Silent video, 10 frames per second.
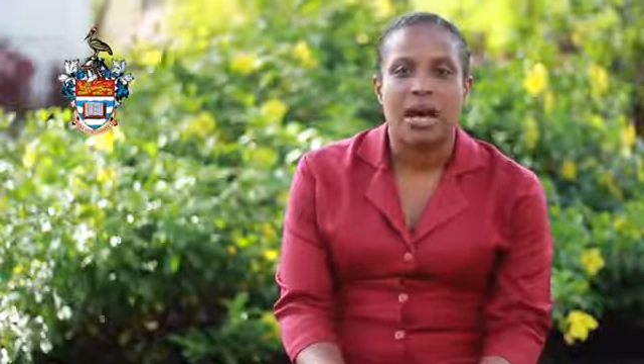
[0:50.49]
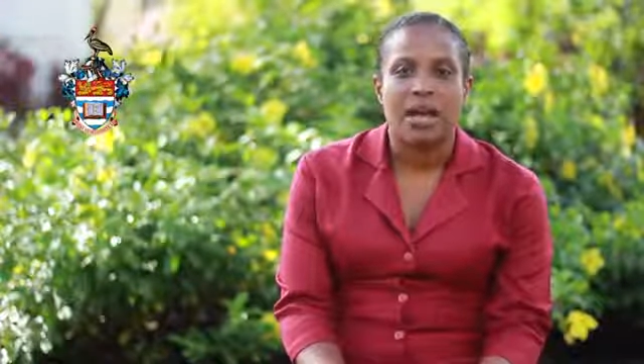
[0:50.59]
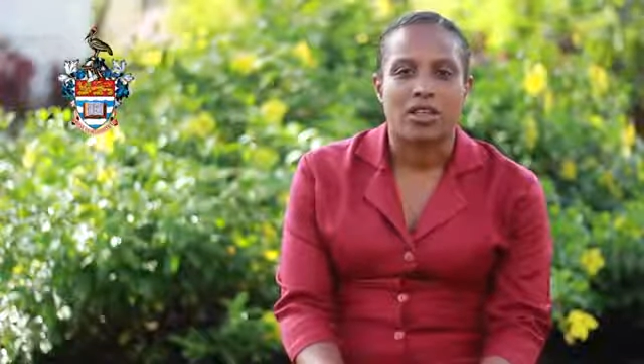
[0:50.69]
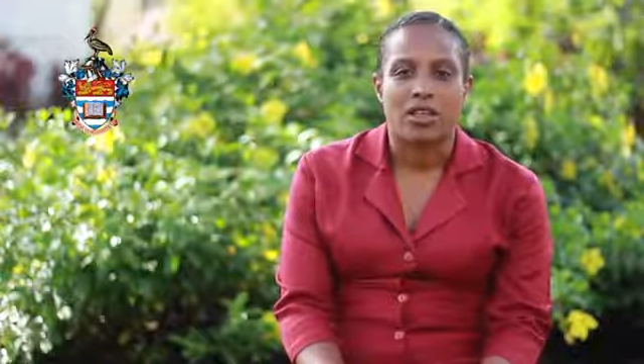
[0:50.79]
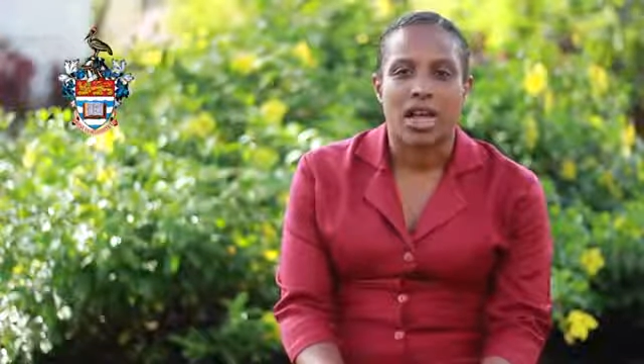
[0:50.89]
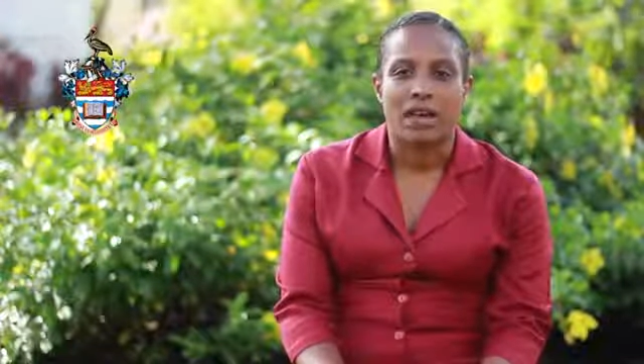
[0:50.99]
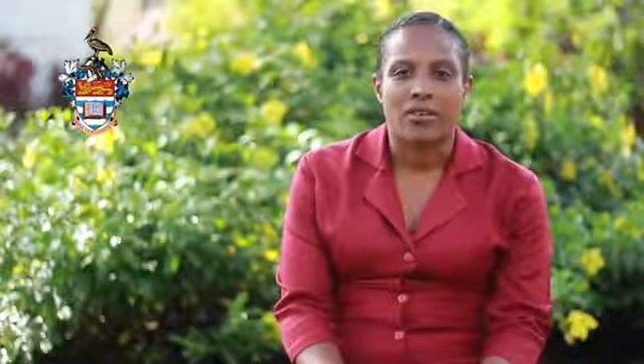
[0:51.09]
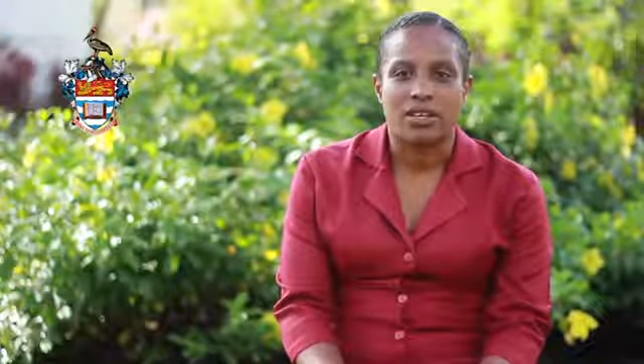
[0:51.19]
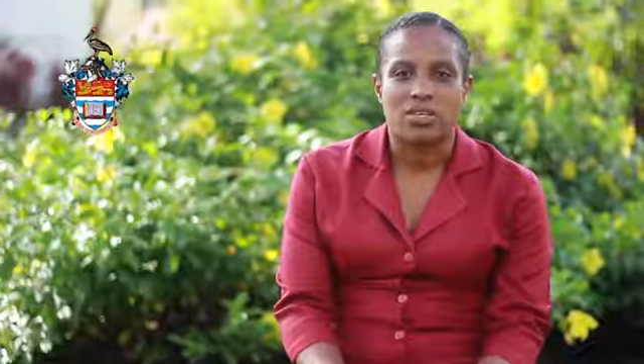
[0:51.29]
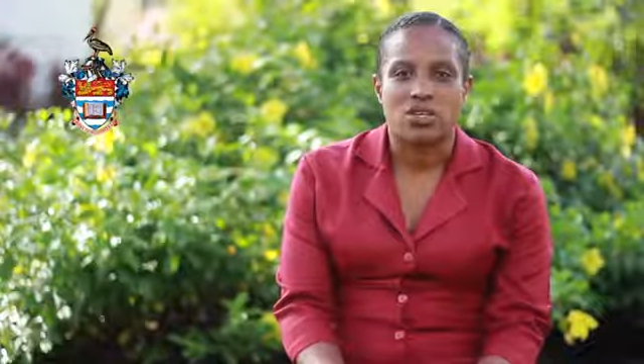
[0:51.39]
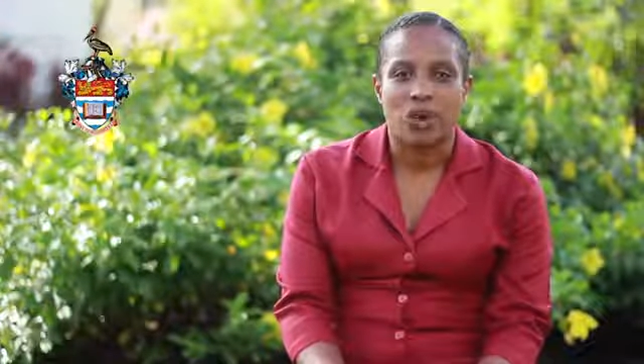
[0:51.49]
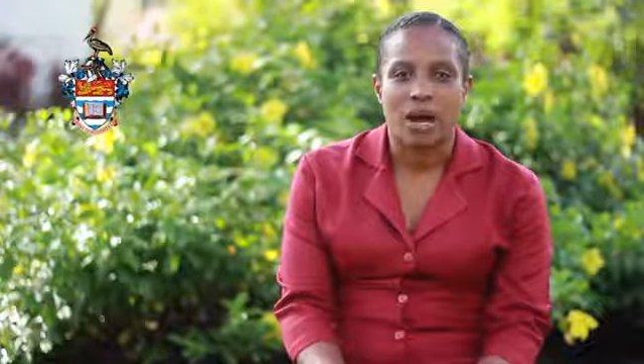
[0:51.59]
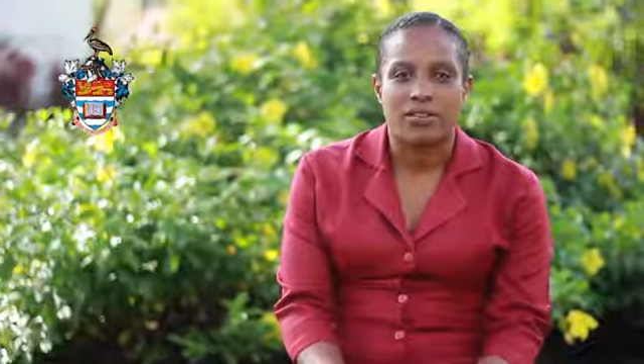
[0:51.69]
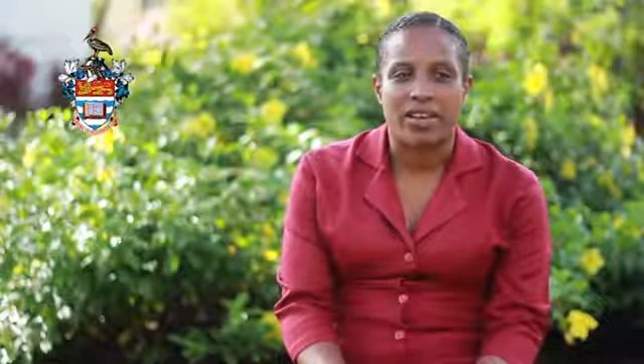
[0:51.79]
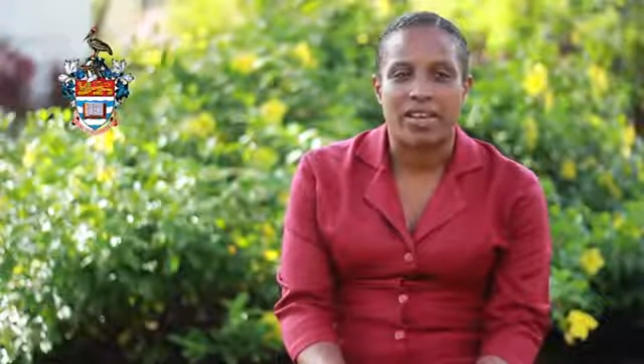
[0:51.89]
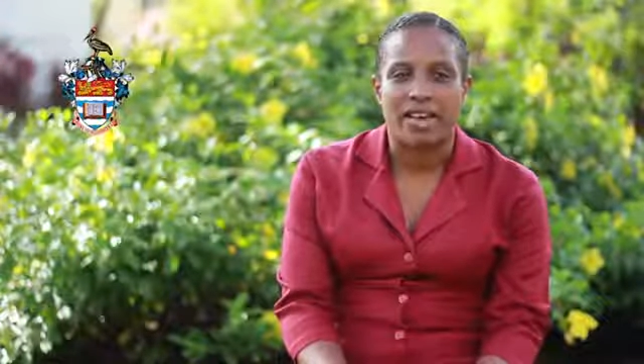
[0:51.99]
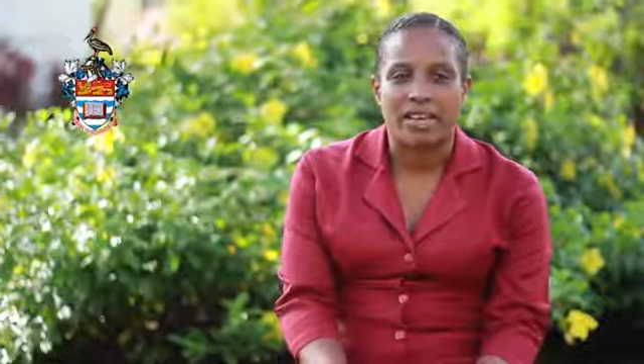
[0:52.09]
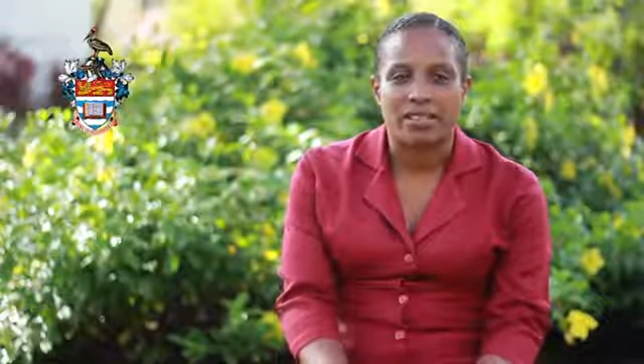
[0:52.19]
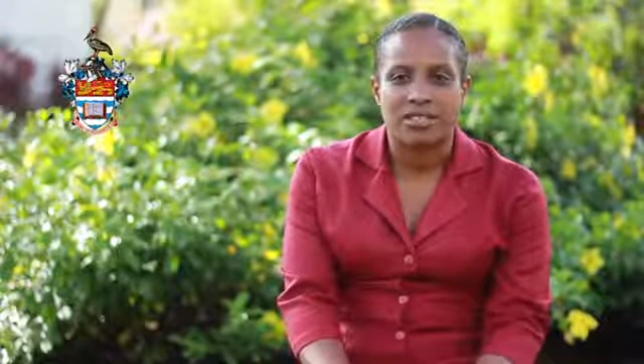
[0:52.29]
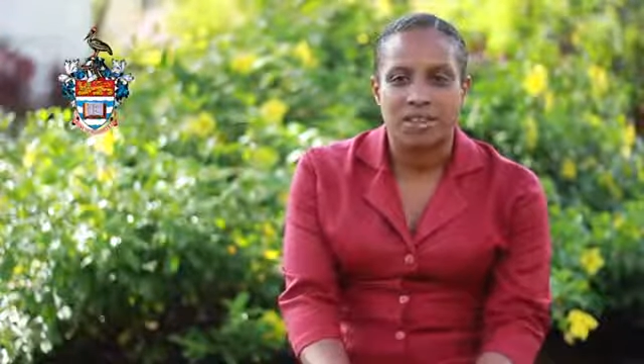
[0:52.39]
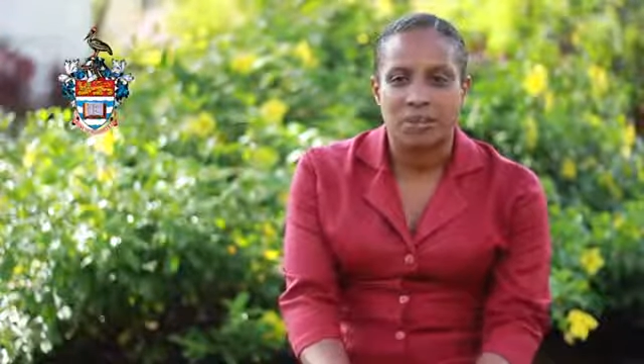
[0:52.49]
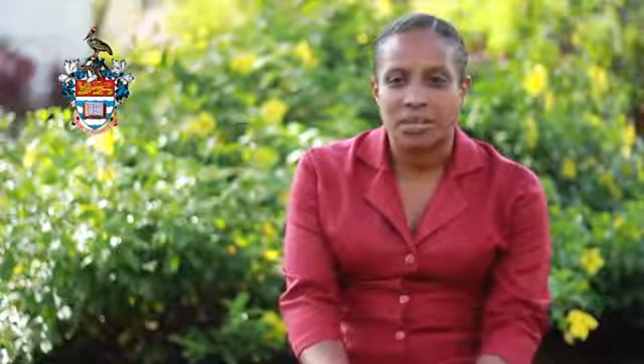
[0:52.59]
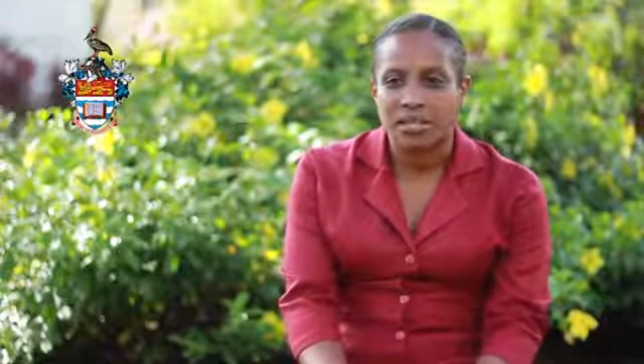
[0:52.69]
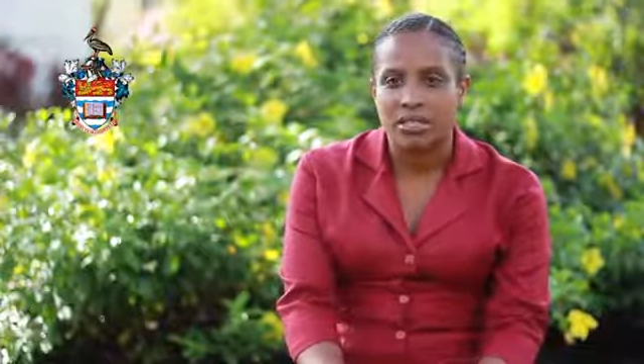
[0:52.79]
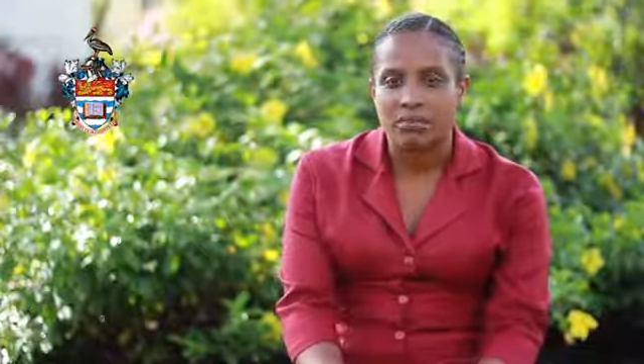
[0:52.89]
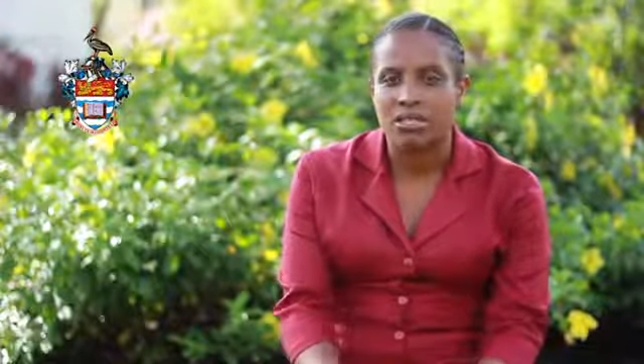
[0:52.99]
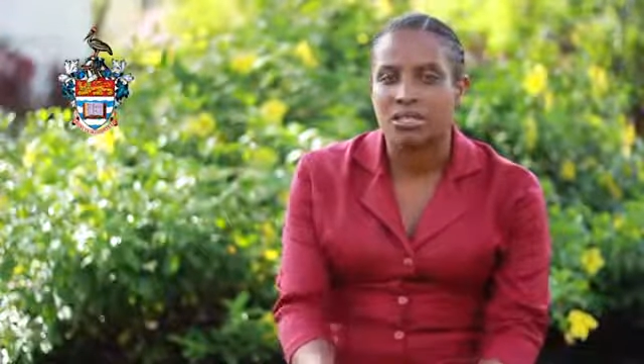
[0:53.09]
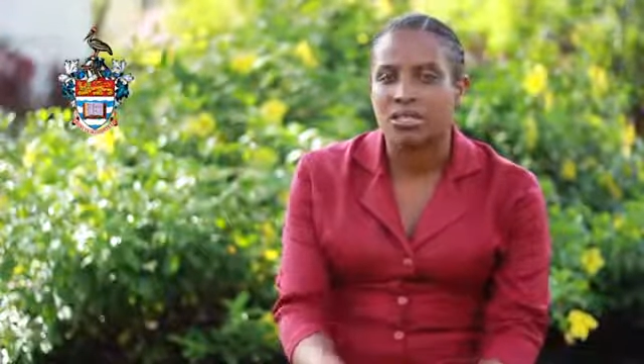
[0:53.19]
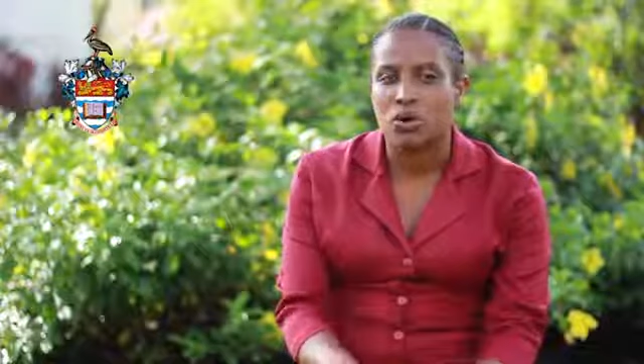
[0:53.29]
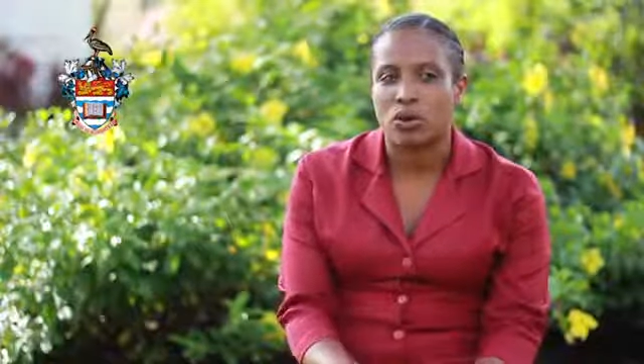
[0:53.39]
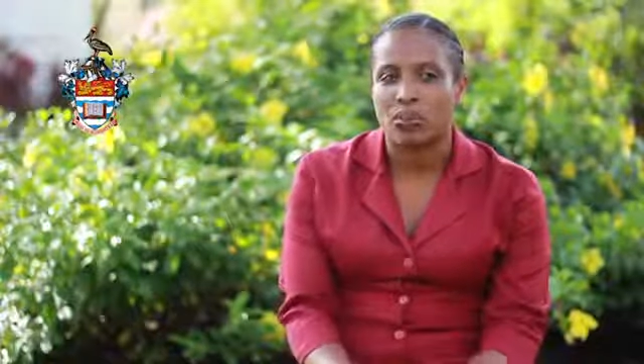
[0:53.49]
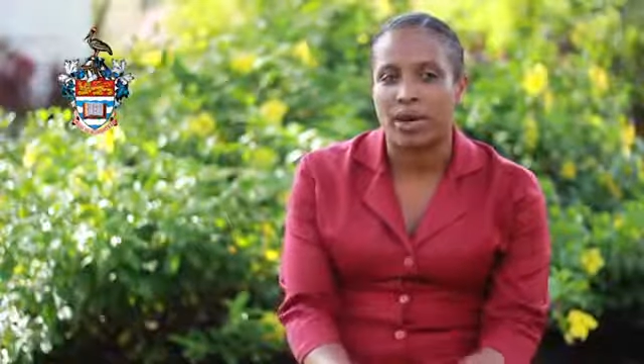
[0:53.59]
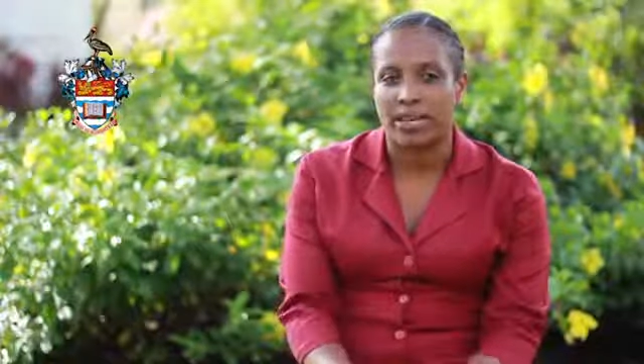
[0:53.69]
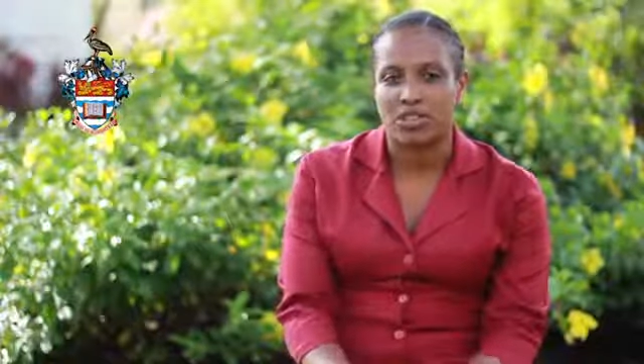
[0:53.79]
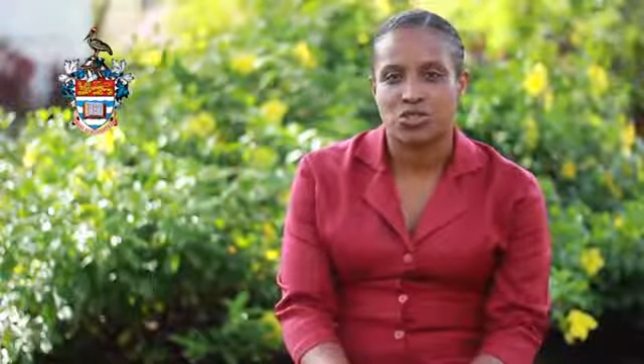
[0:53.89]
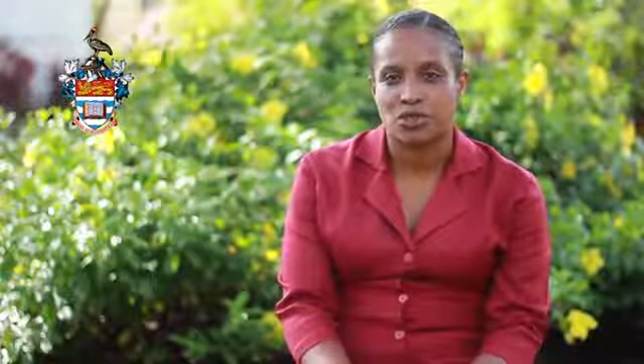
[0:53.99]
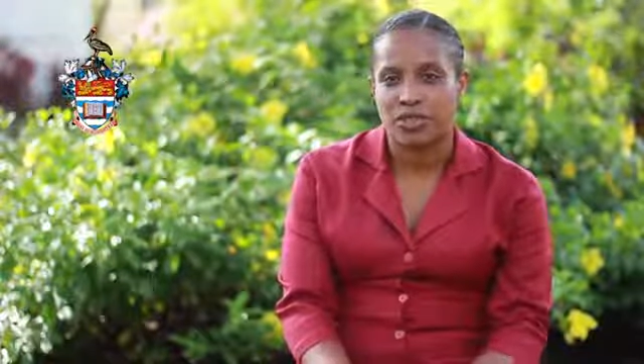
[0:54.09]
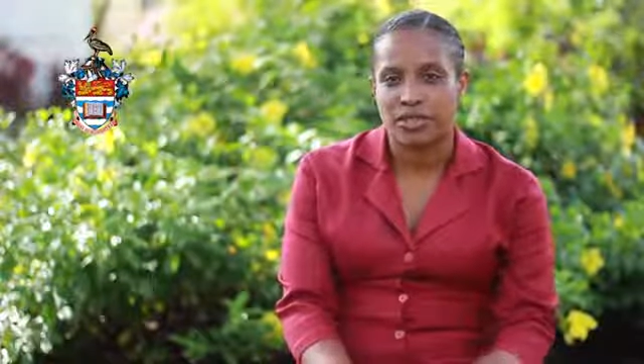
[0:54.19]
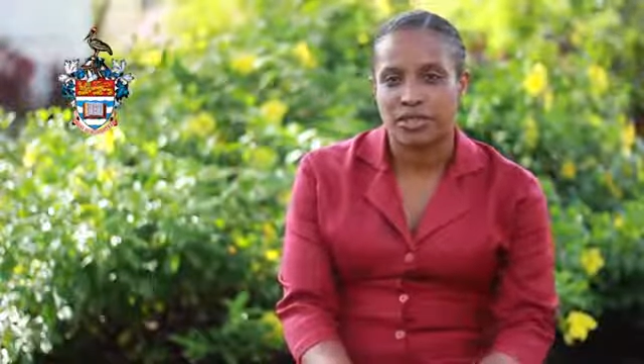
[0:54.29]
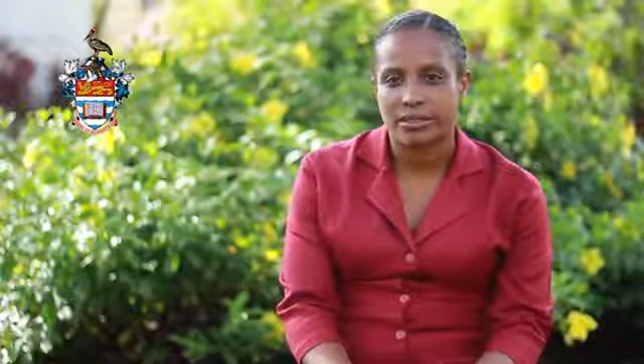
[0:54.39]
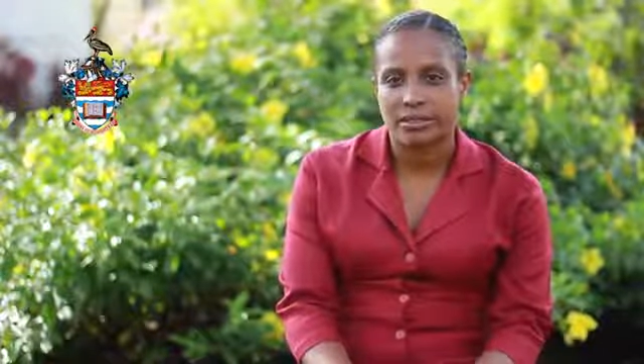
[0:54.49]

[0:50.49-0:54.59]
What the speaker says: and not having to have any extra burden placed on my shoulders.